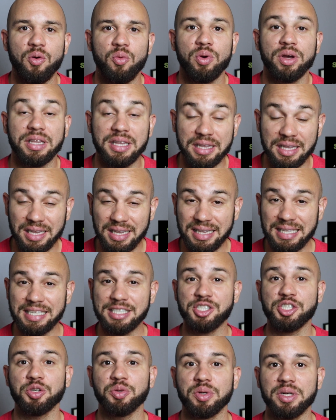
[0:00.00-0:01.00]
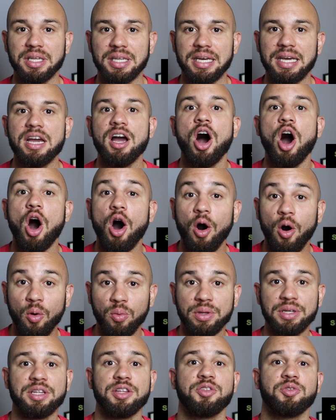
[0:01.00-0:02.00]
with literally
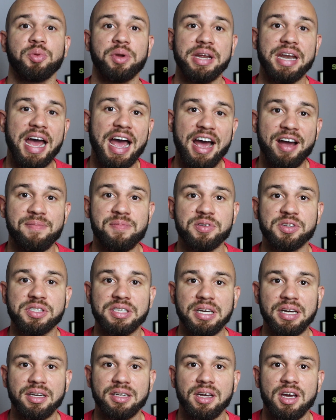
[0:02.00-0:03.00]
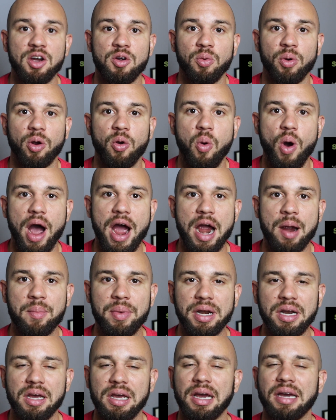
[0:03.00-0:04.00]
only the 3.5% requirement.